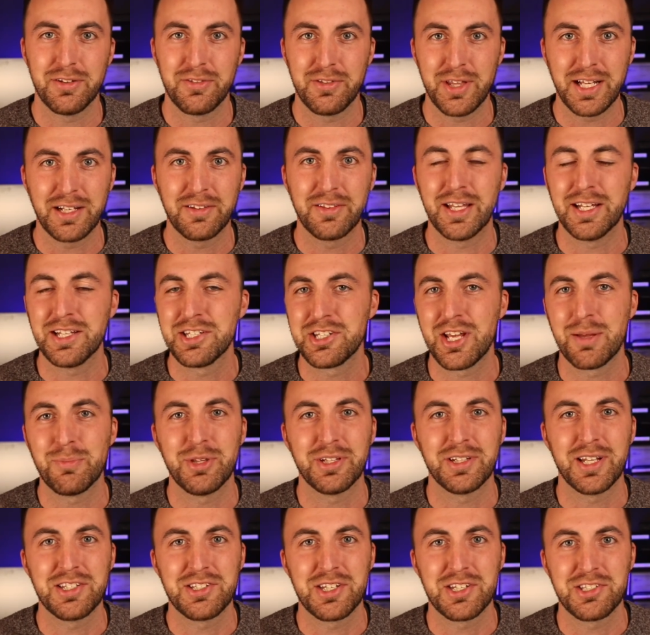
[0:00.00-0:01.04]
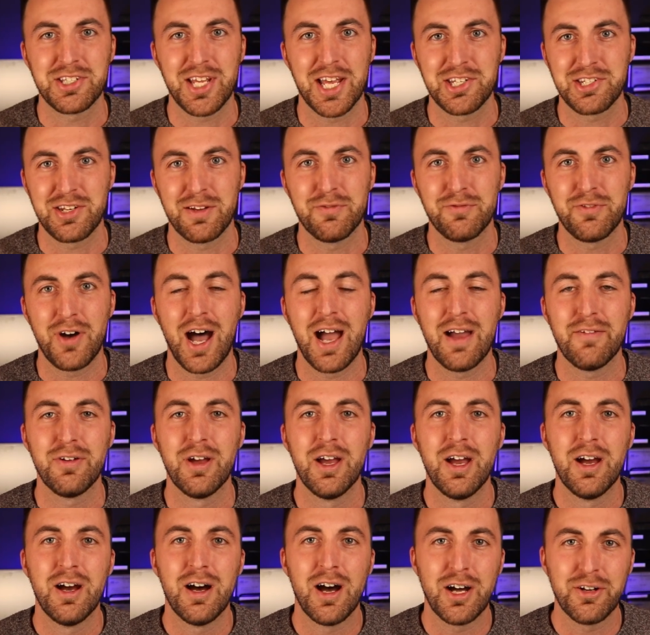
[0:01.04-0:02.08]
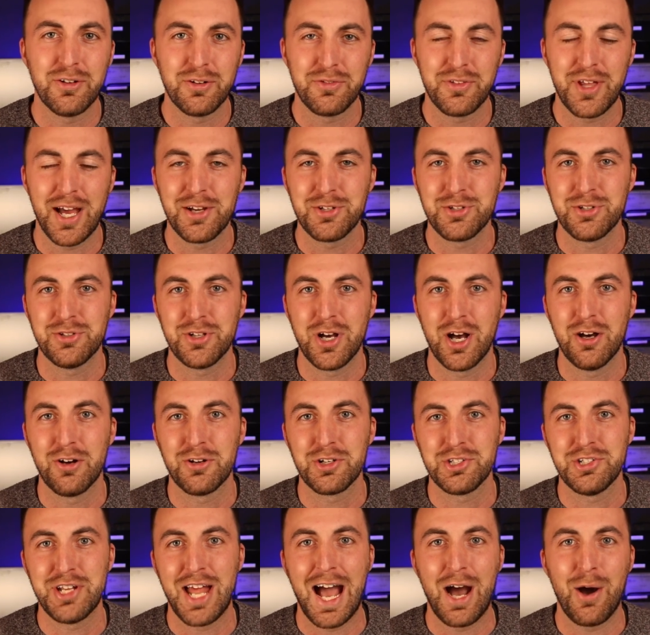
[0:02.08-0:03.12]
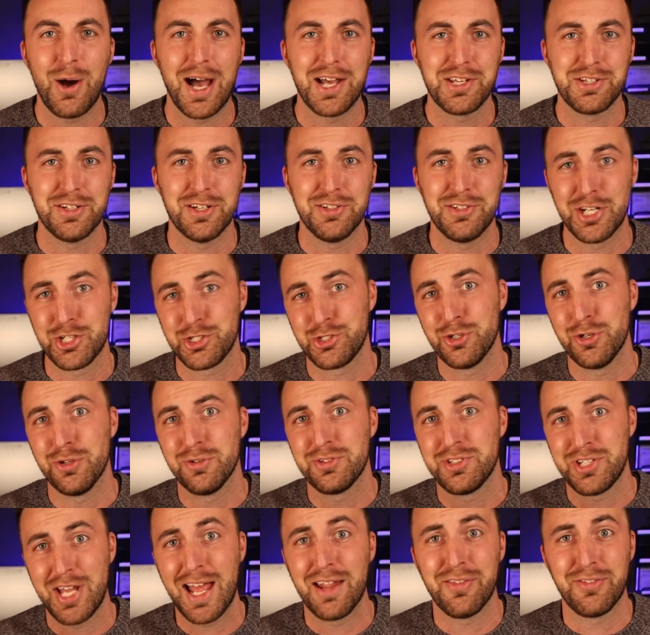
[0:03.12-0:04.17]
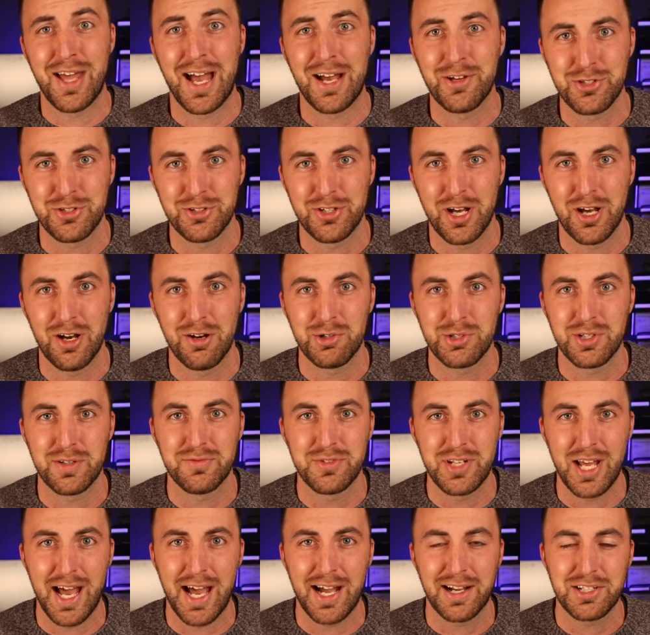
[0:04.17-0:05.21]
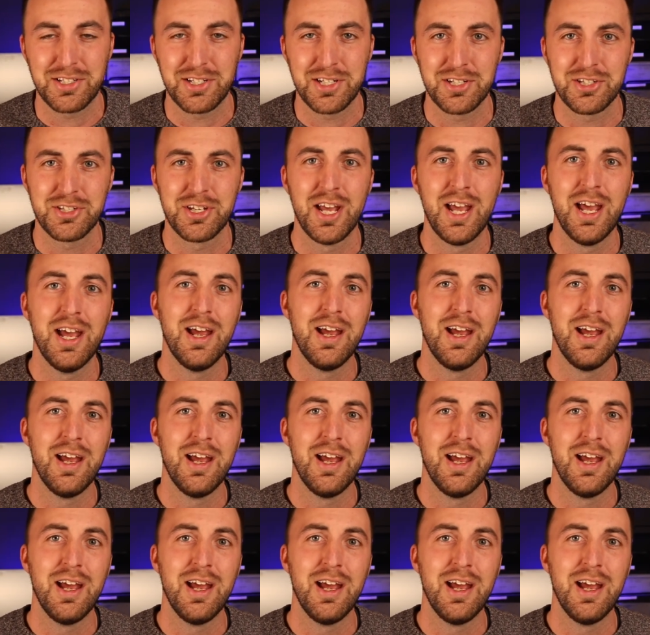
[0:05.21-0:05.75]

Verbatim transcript: think that something that's assessed at $500,000 now has an additional $10,000 of taxes.